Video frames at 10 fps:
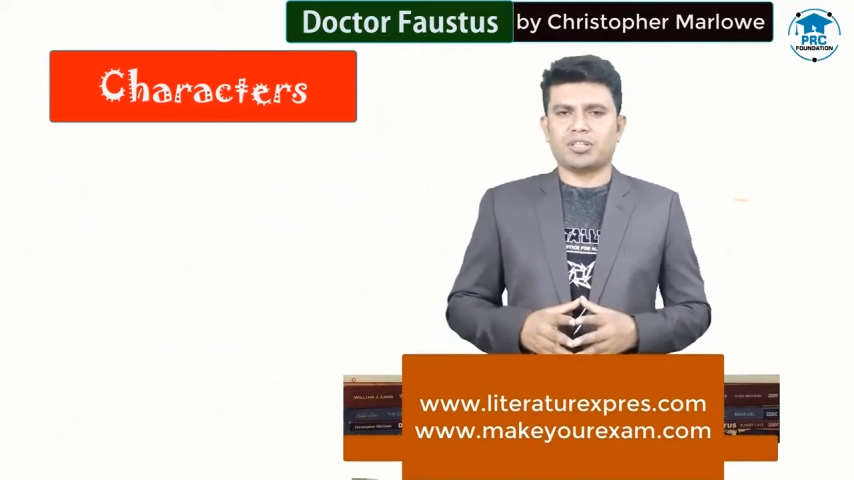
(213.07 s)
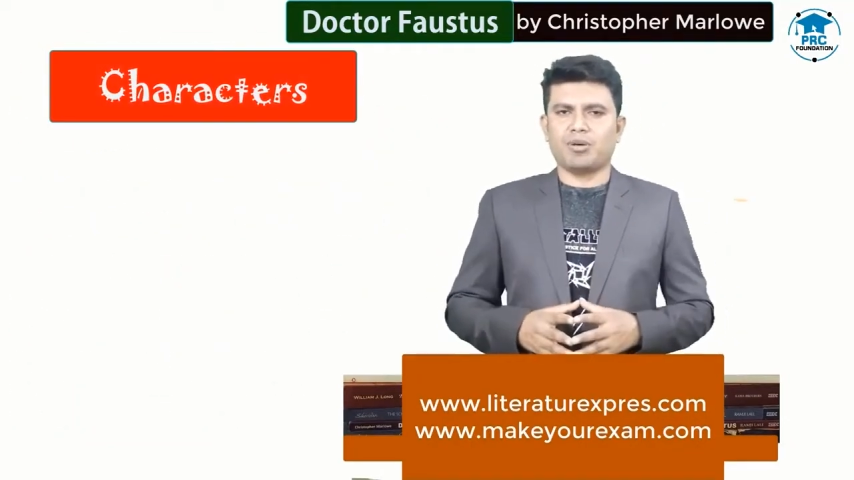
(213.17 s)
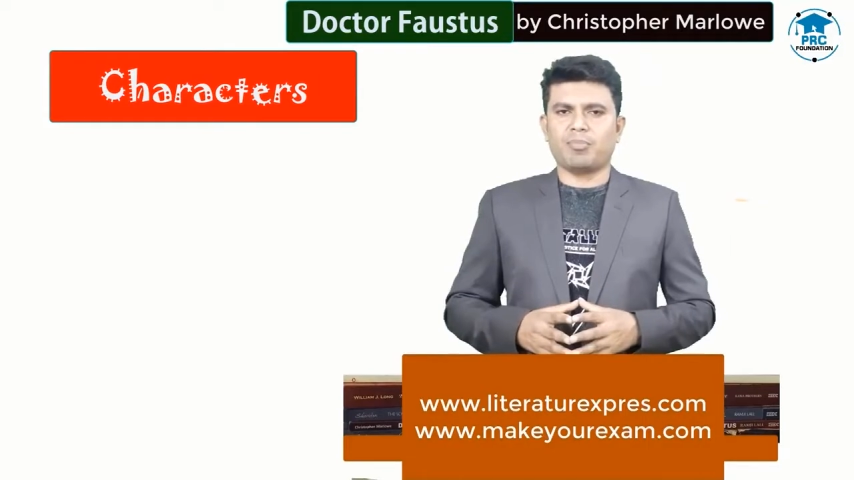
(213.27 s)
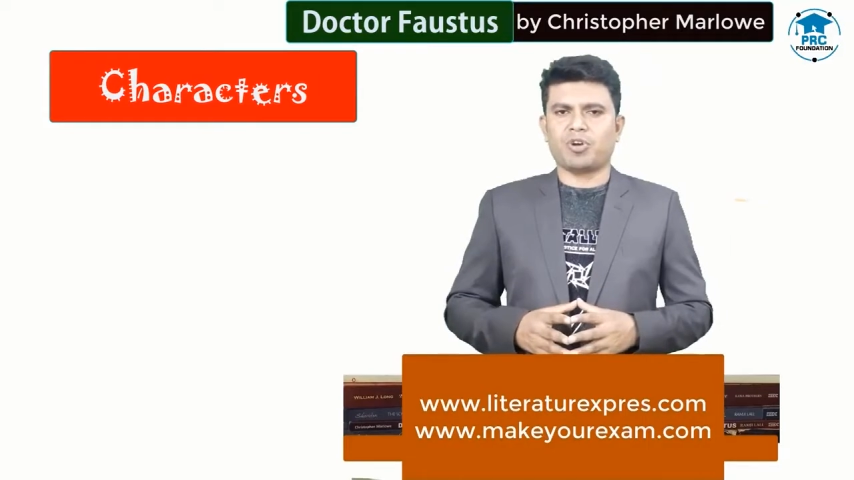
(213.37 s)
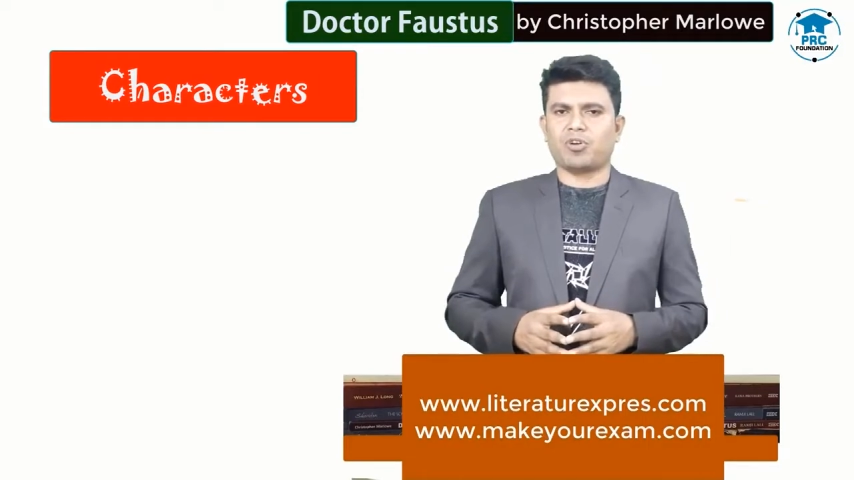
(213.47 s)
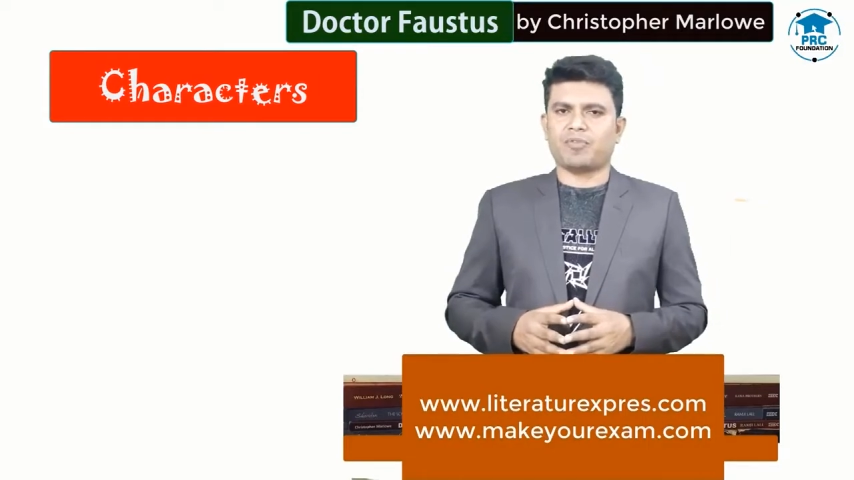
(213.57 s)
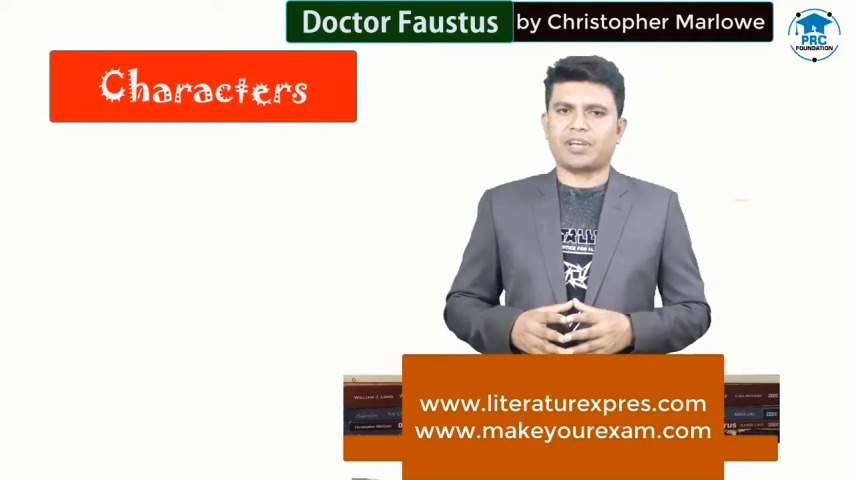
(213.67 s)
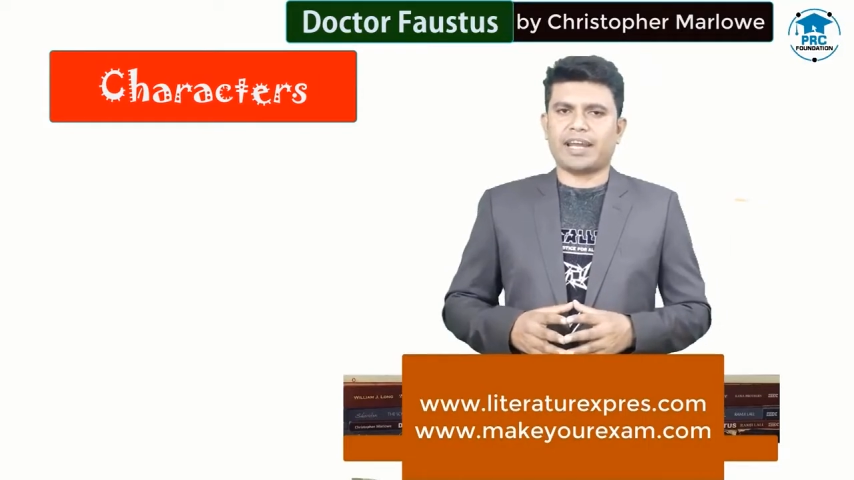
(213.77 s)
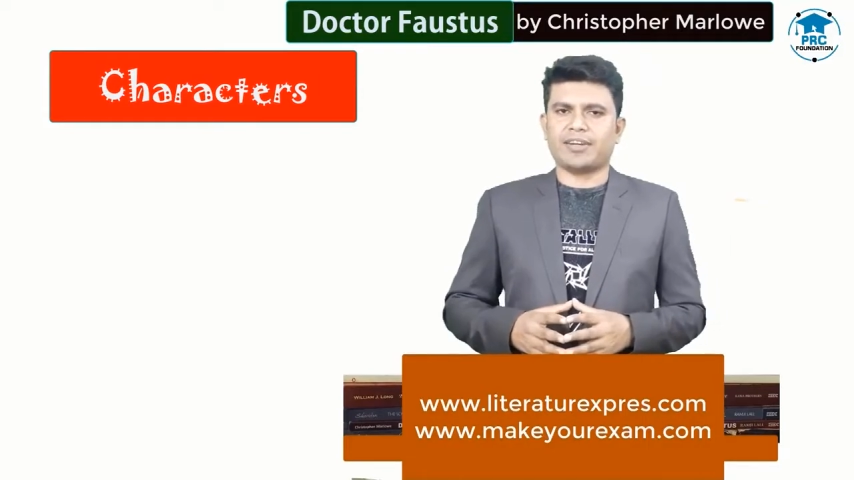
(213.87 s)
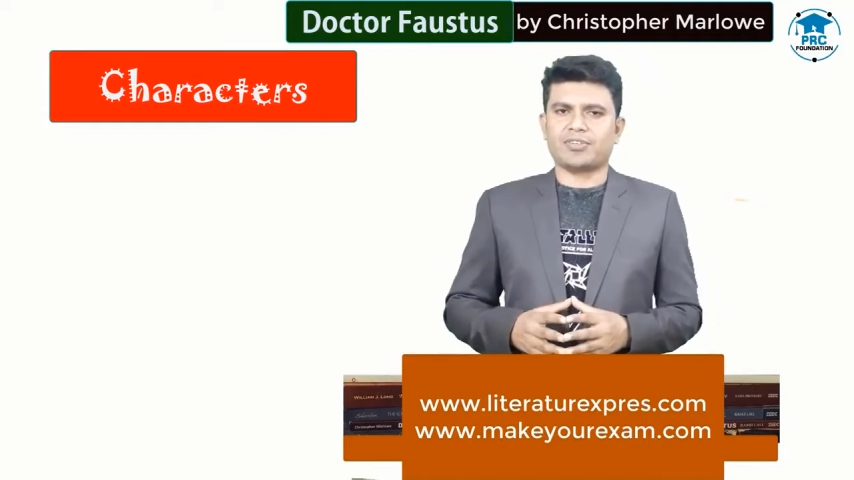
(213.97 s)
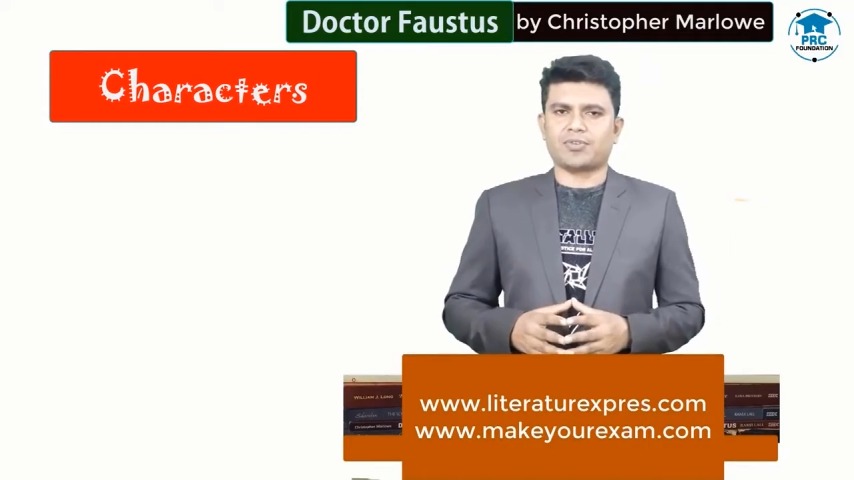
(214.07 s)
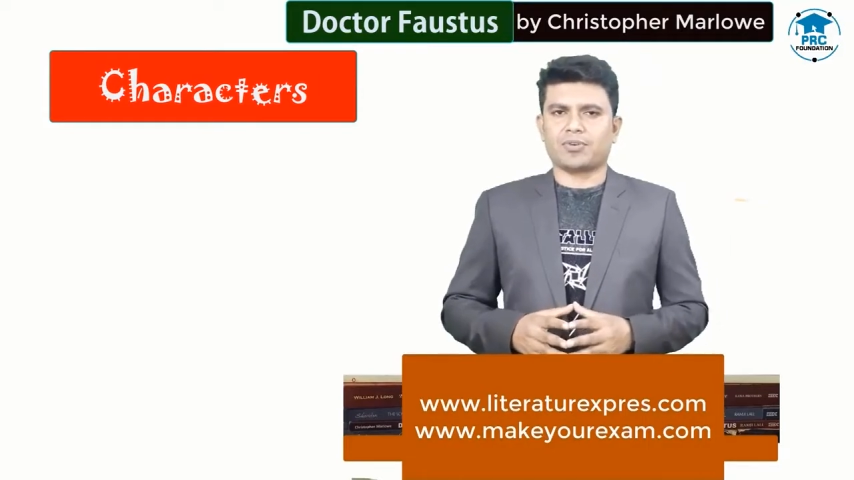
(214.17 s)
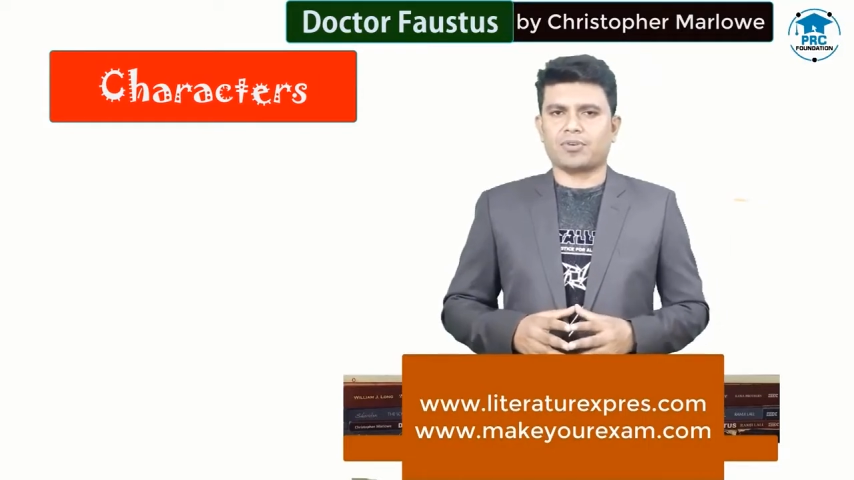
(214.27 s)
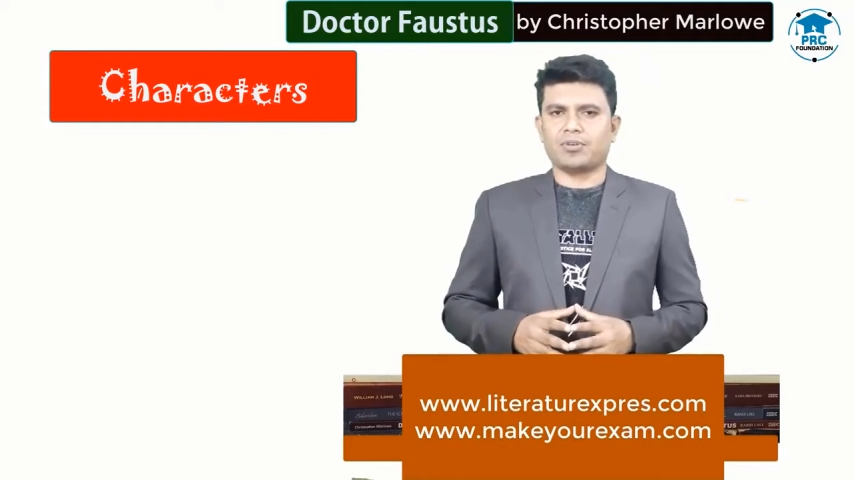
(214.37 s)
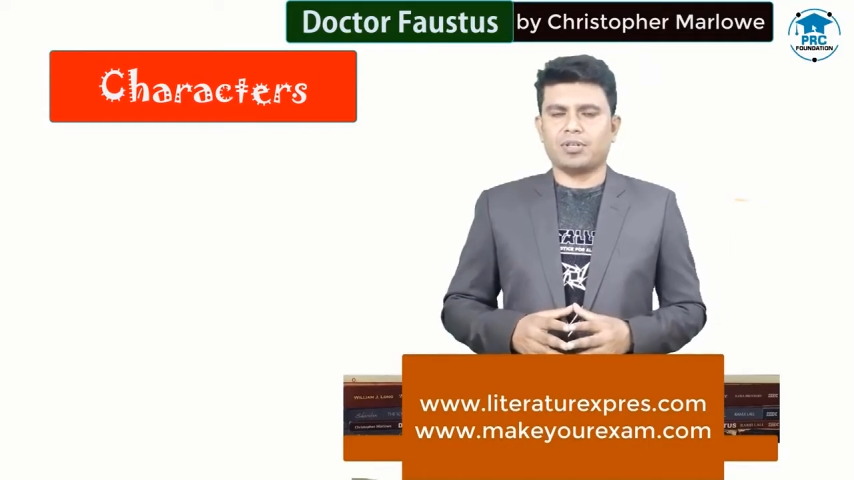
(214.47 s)
number of
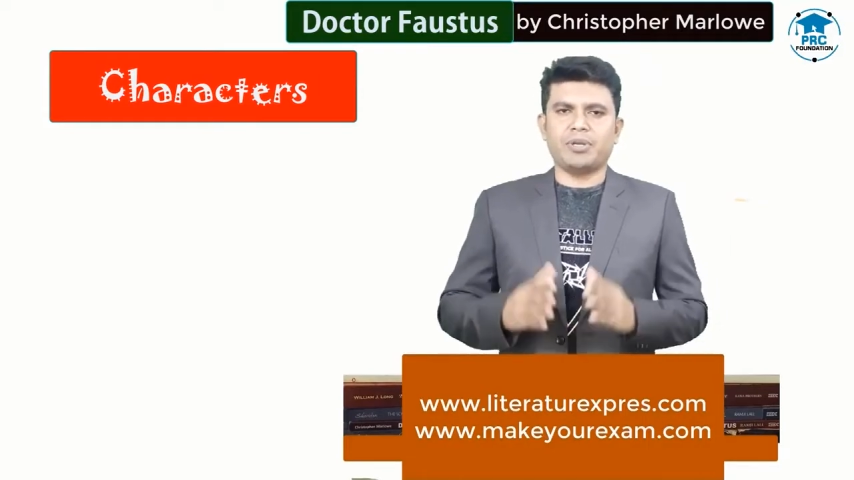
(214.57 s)
characters